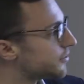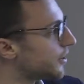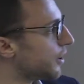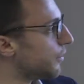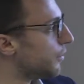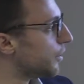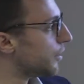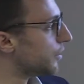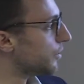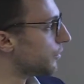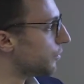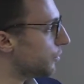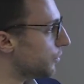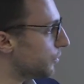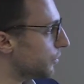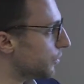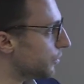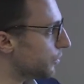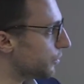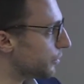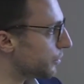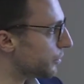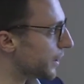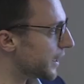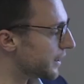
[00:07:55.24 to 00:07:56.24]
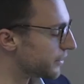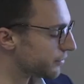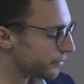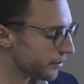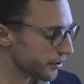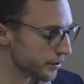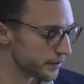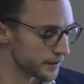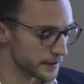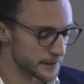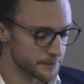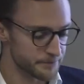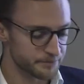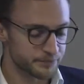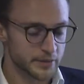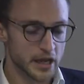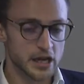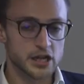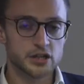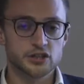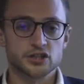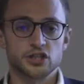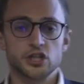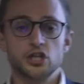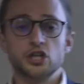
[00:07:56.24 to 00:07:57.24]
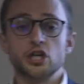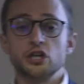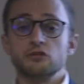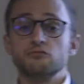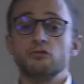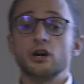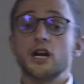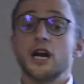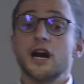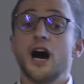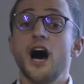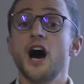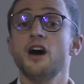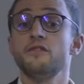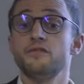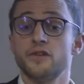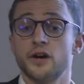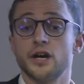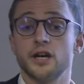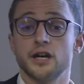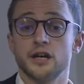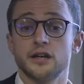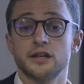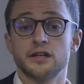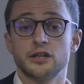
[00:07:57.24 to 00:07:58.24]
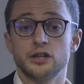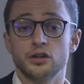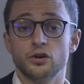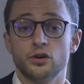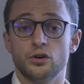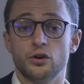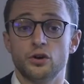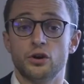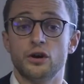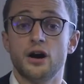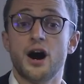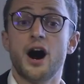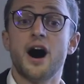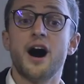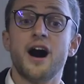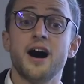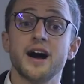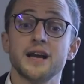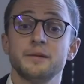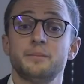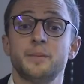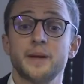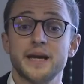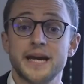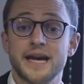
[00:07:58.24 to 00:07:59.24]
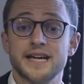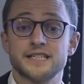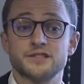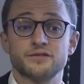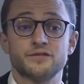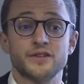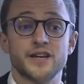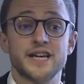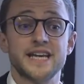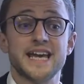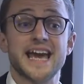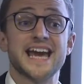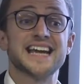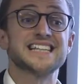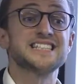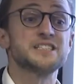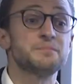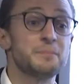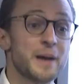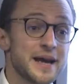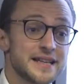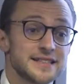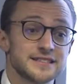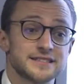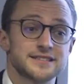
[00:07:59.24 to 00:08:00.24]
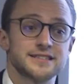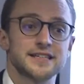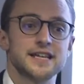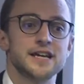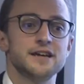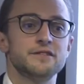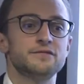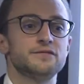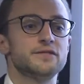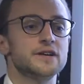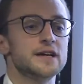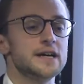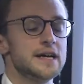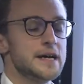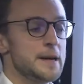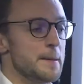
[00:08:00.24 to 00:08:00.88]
so on, all the way through. So you can recover your high PSV, expensive